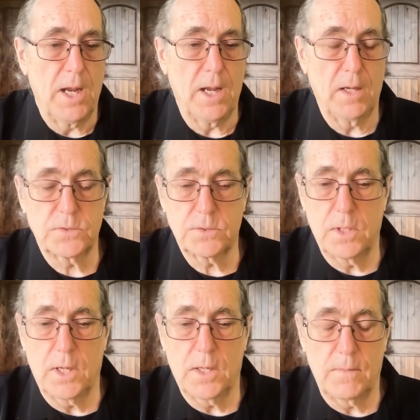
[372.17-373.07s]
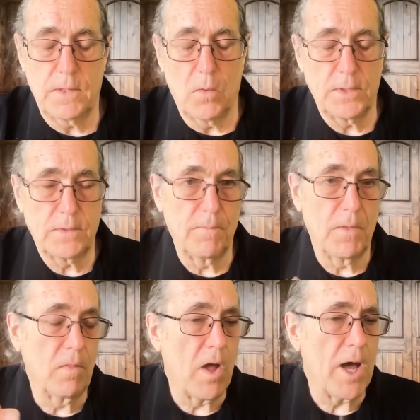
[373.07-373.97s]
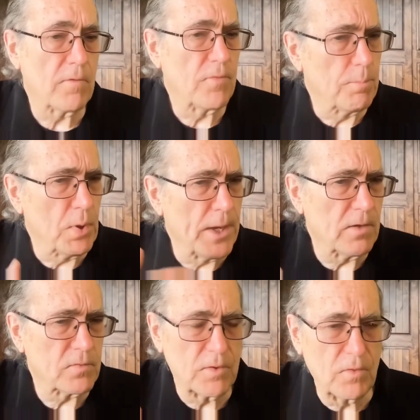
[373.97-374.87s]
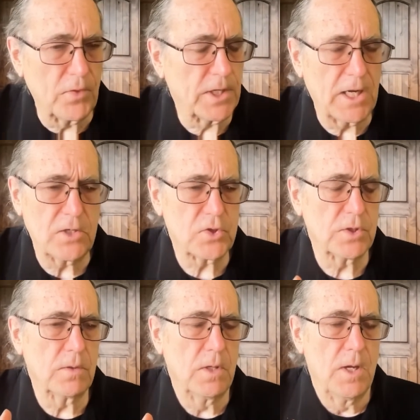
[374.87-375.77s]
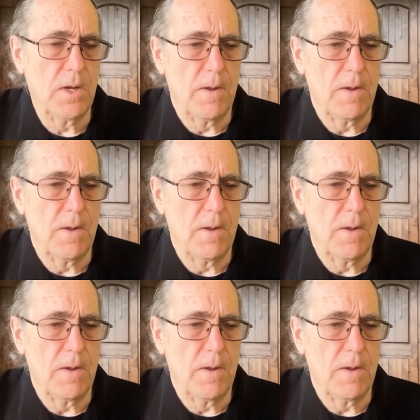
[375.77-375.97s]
A lot of the plaintiffs in litigation